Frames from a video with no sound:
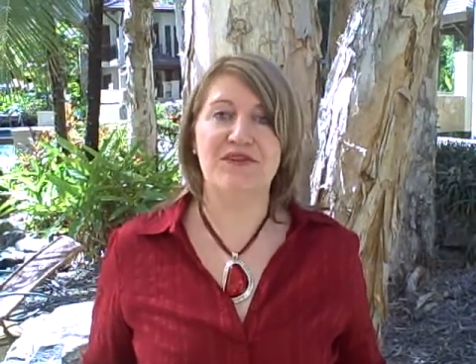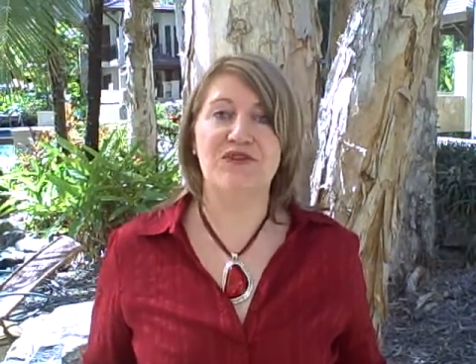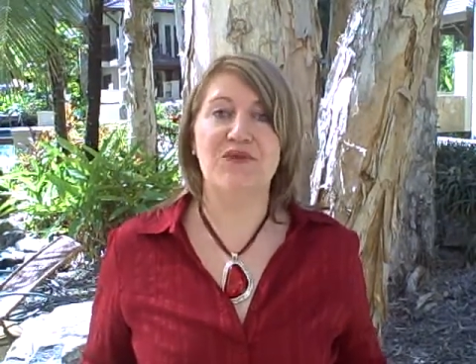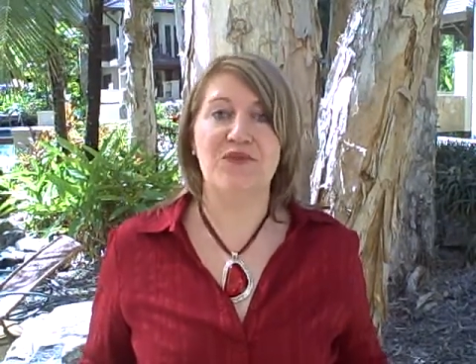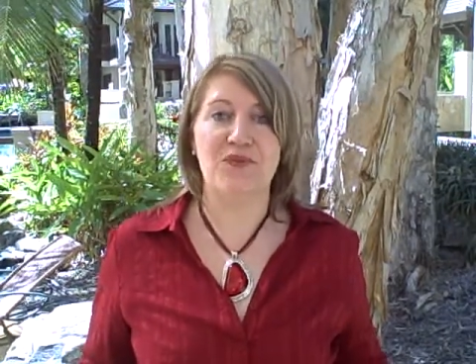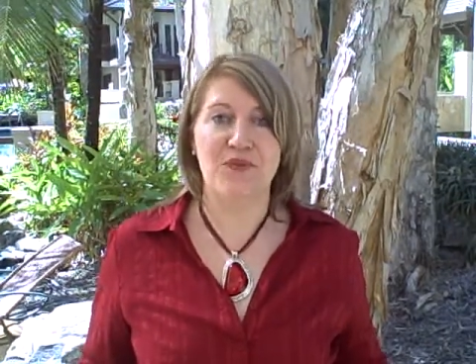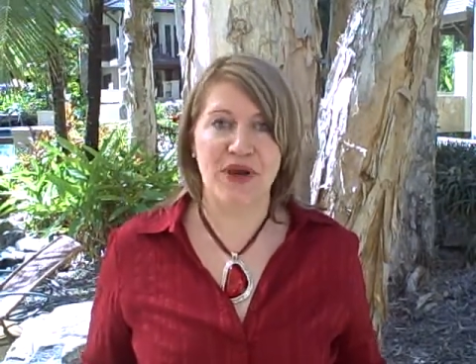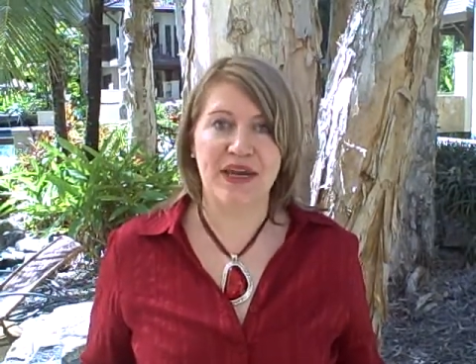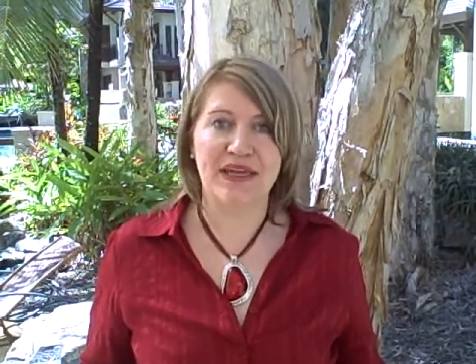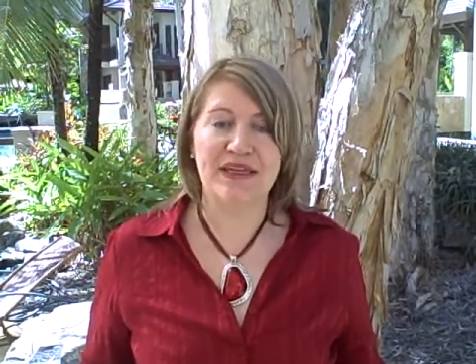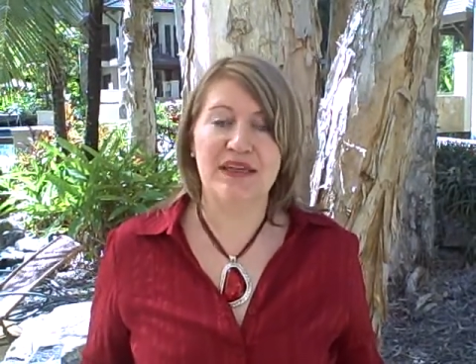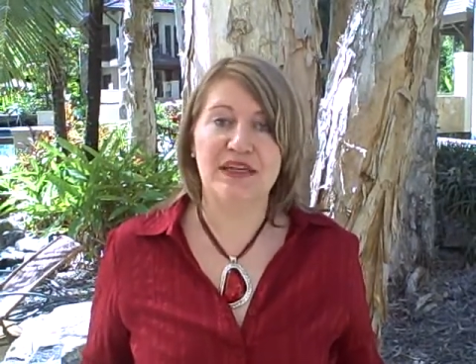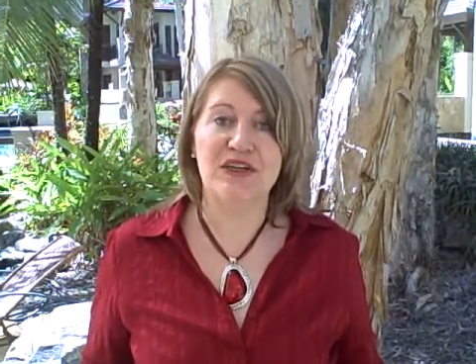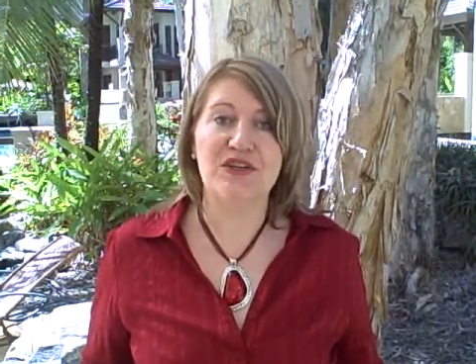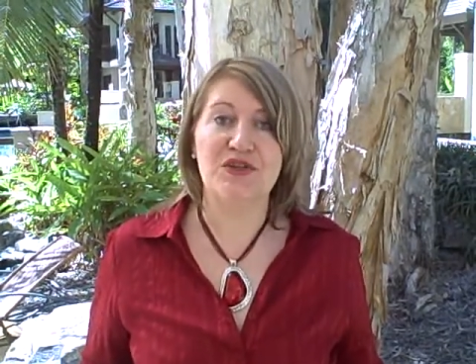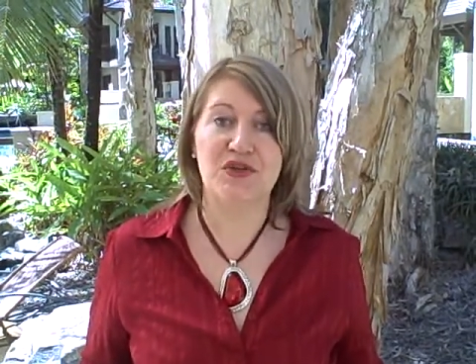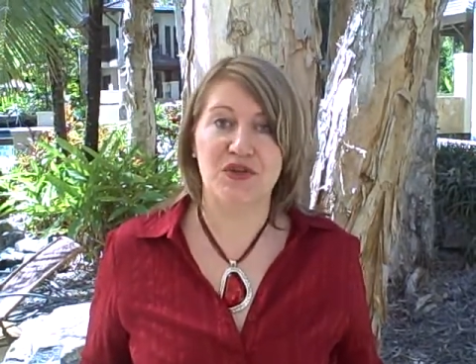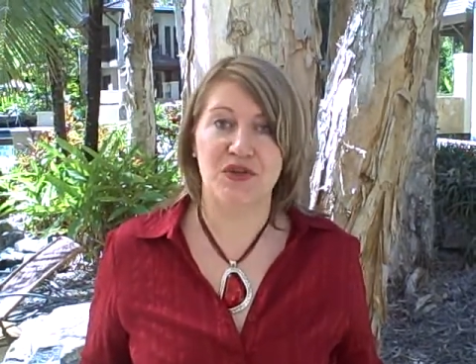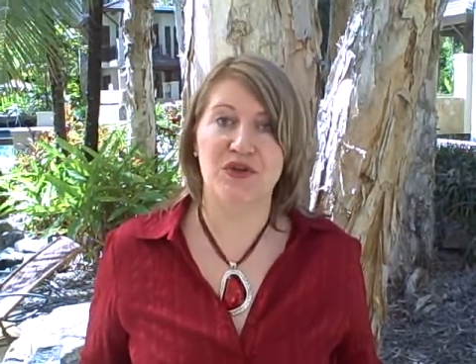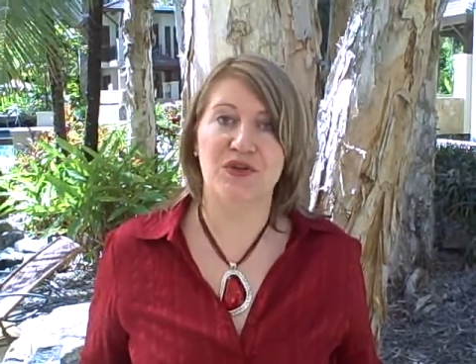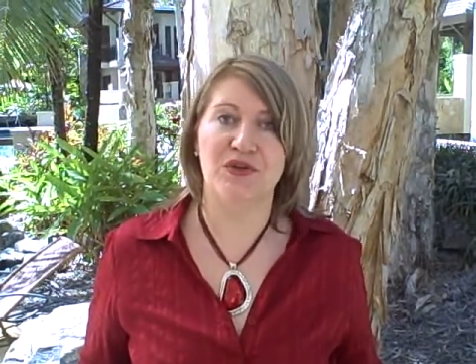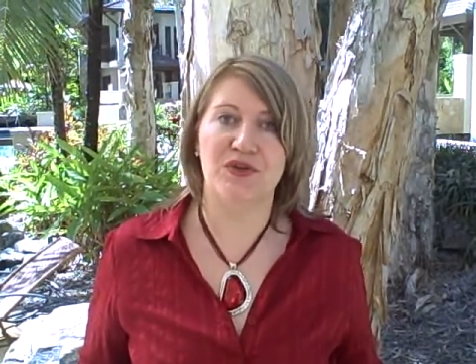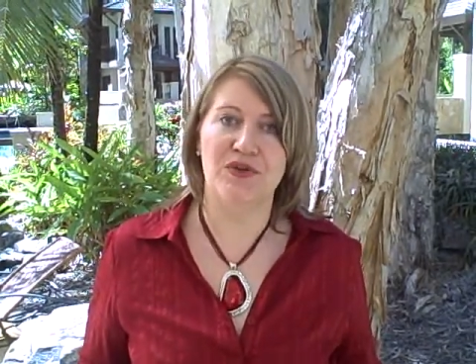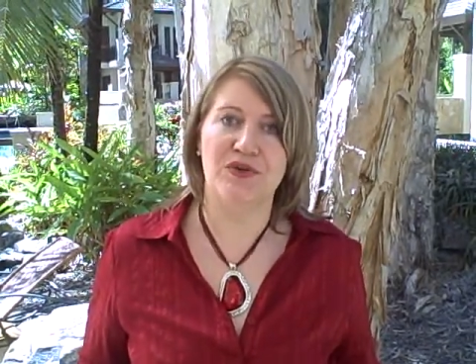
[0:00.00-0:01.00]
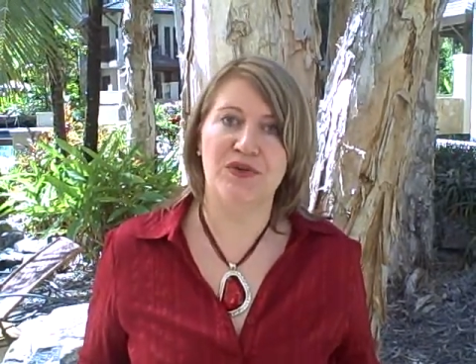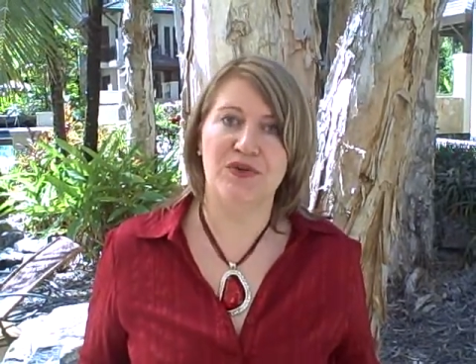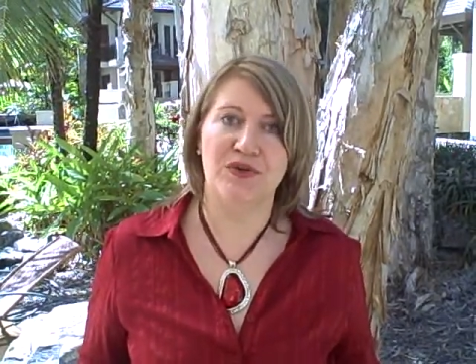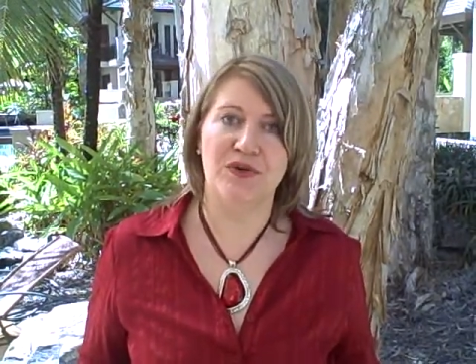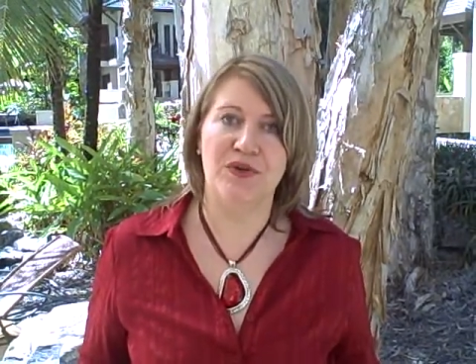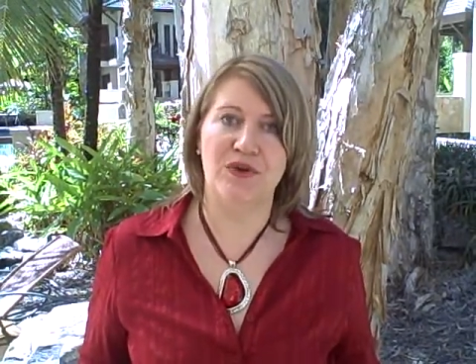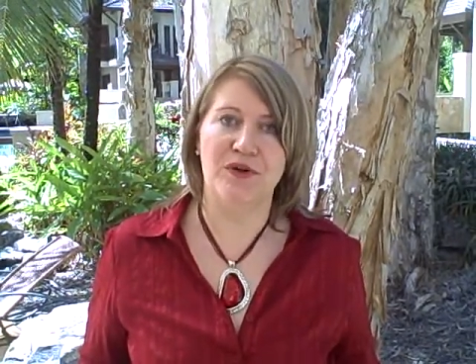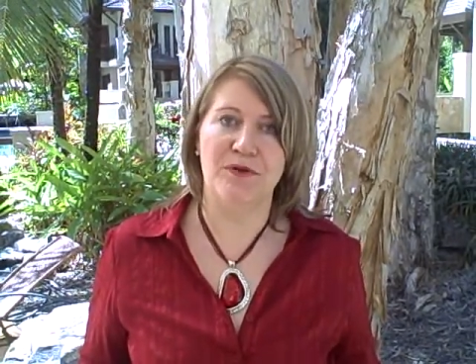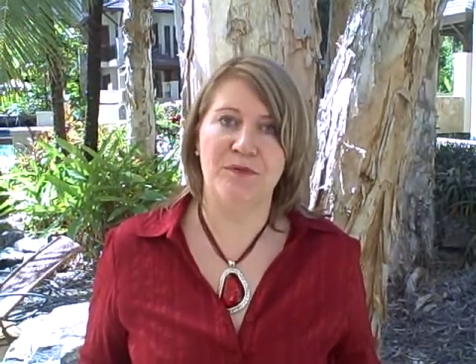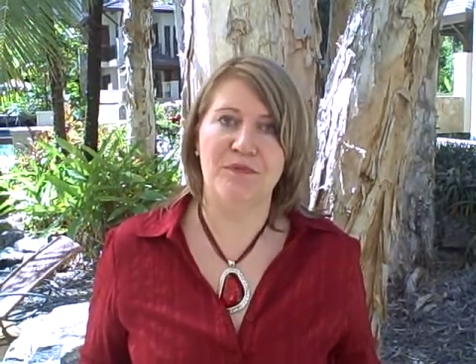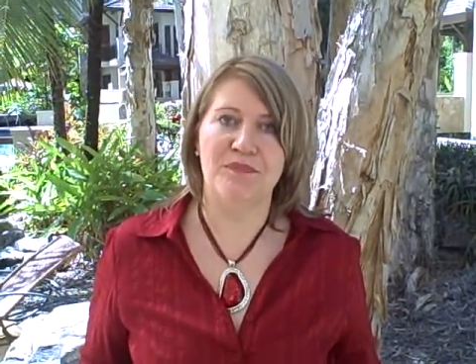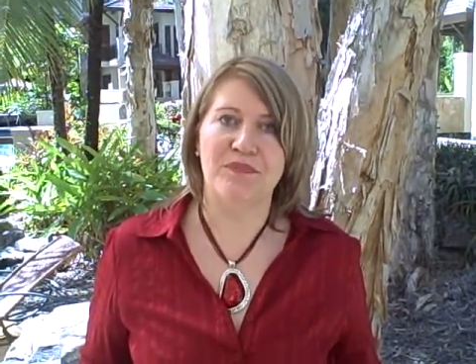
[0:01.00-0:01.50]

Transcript: directly to your door.